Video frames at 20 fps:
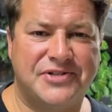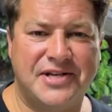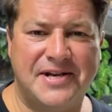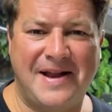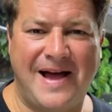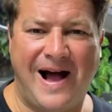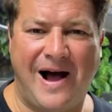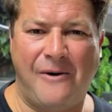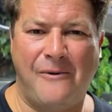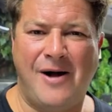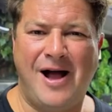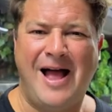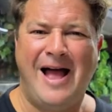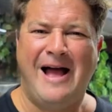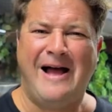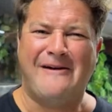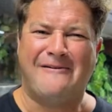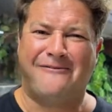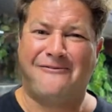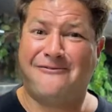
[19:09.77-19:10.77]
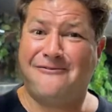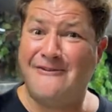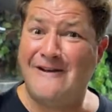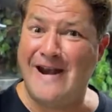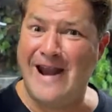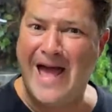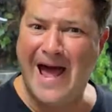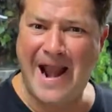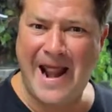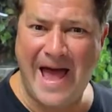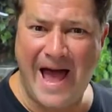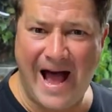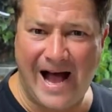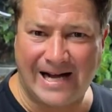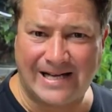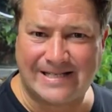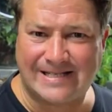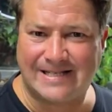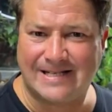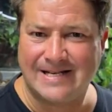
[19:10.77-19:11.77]
an hour, flat
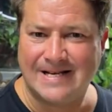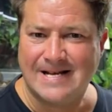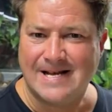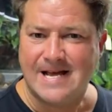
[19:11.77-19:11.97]
out,